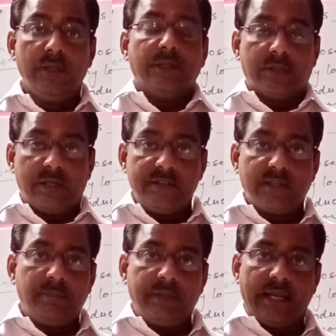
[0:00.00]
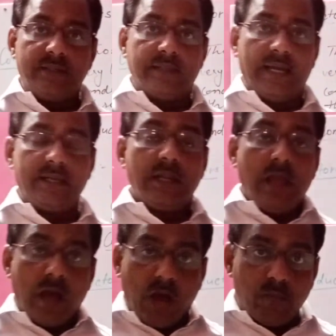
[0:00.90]
The reason behind that,
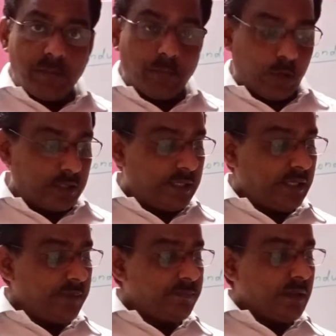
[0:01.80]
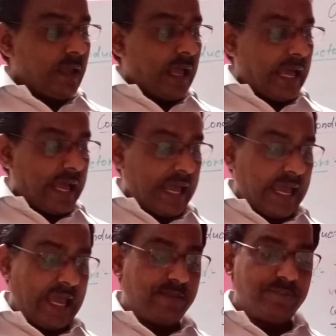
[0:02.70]
our body
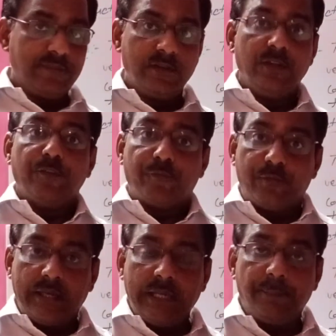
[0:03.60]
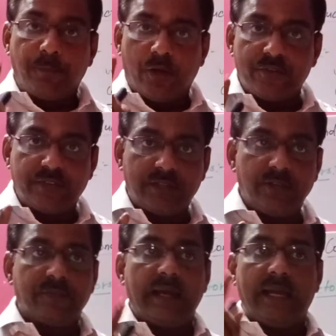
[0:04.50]
have free
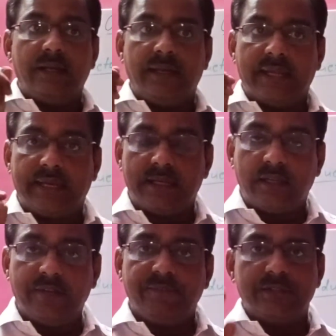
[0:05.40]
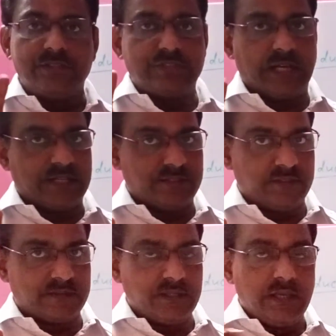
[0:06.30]
positive and negative
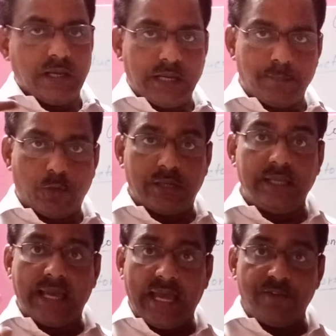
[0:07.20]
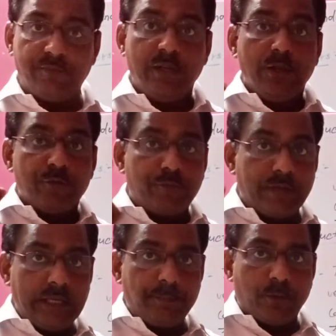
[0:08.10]
charges. Our body have
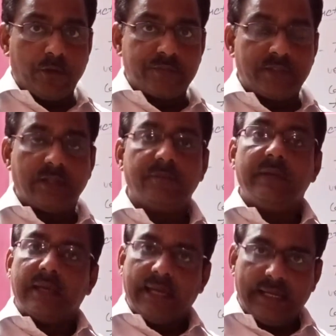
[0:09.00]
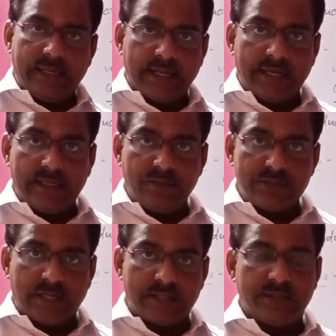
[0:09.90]
free positive and negative
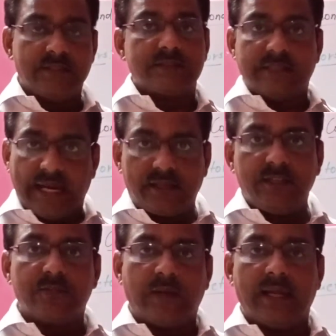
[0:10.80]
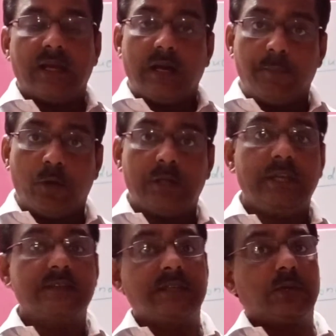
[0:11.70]
charges. That is why a body
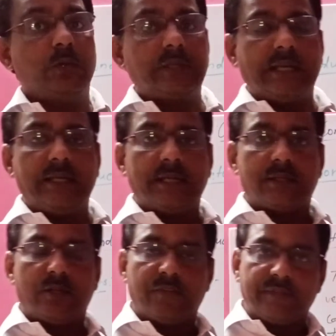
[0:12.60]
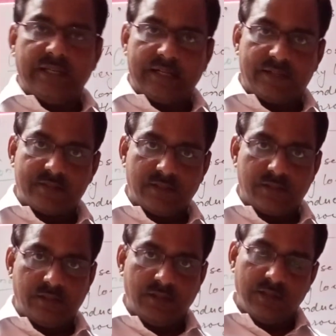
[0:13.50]
is a good conductor of electricity.